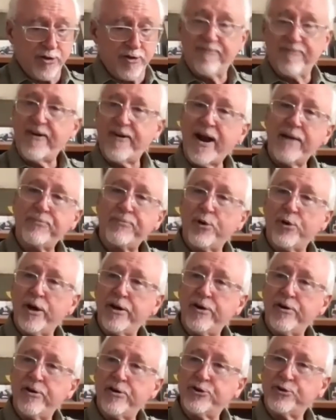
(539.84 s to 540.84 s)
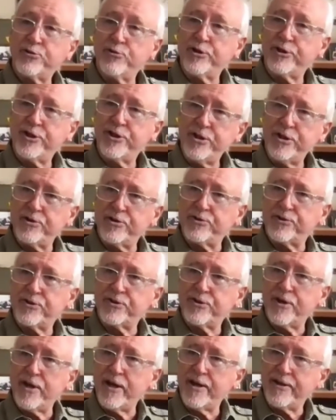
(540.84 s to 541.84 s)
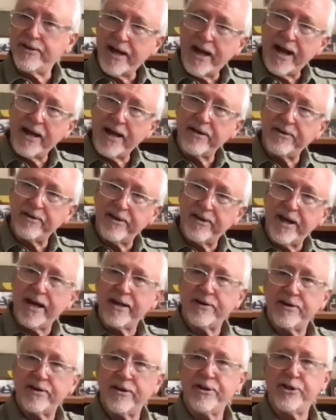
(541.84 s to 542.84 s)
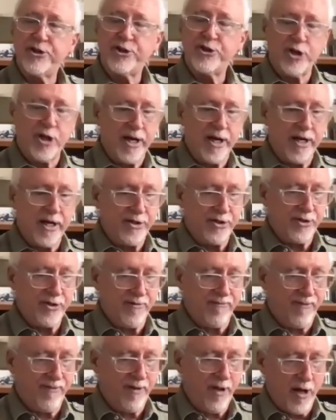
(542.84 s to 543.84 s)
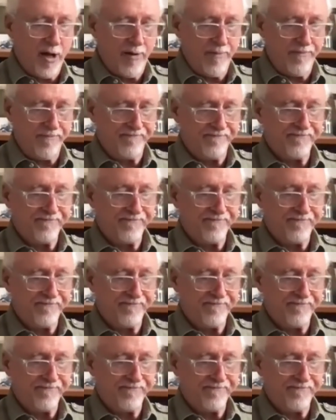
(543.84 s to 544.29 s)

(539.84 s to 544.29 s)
the evaporator is reduced, and that that initiates the flow.